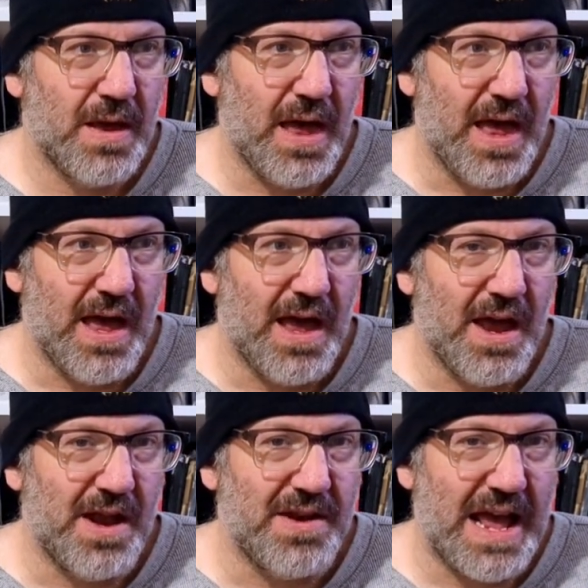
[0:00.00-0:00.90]

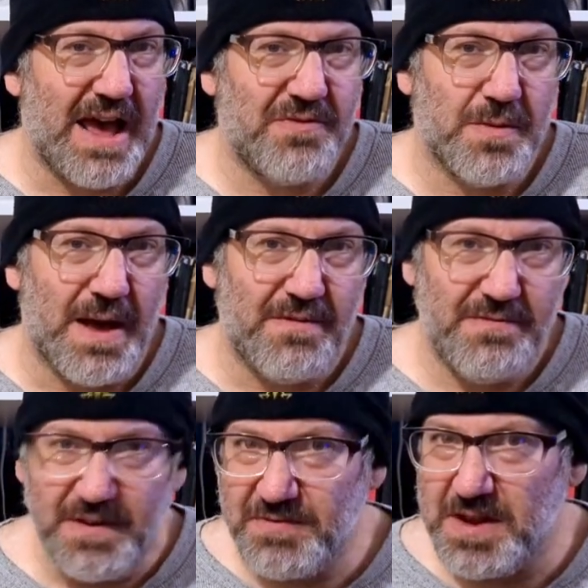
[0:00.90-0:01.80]
and after about
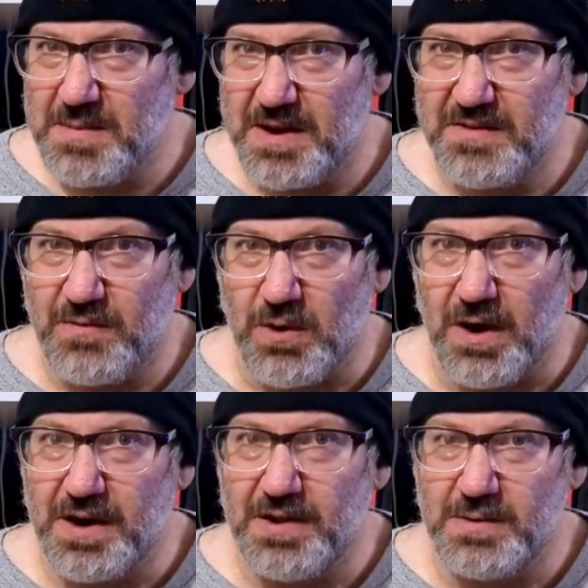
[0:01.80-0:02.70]
15 minutes of work,